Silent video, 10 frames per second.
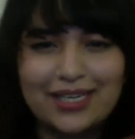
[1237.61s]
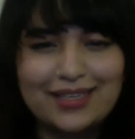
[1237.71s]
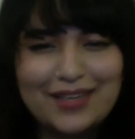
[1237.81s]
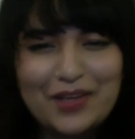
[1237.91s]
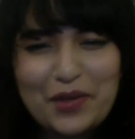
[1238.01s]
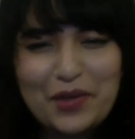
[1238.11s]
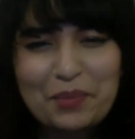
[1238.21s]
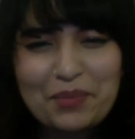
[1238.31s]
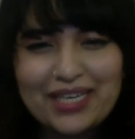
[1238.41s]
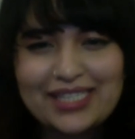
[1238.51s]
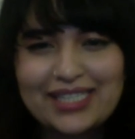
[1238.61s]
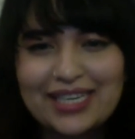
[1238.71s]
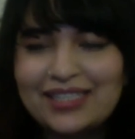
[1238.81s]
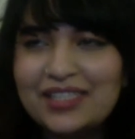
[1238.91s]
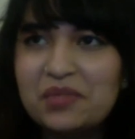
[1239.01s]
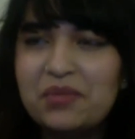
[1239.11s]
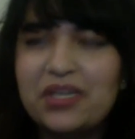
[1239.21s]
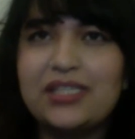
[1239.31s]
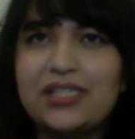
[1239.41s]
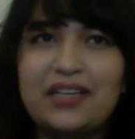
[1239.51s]
so it like makes sense, but
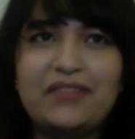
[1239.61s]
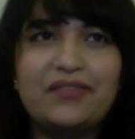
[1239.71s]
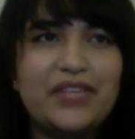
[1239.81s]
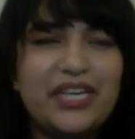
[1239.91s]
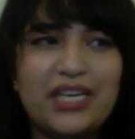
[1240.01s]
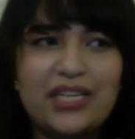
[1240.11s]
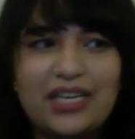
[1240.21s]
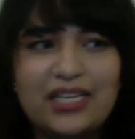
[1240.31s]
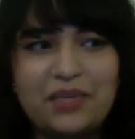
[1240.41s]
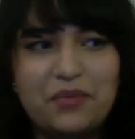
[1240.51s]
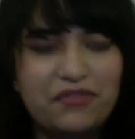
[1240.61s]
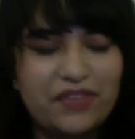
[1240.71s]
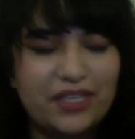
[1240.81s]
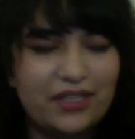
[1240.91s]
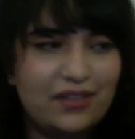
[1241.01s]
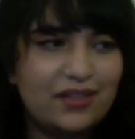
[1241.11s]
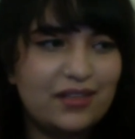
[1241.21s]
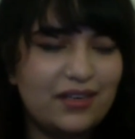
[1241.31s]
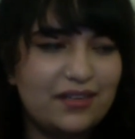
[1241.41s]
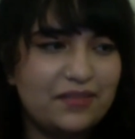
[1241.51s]
it's kind of taking that leap of faith
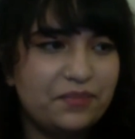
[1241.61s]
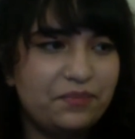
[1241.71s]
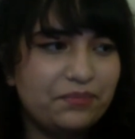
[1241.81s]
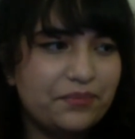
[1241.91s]
um,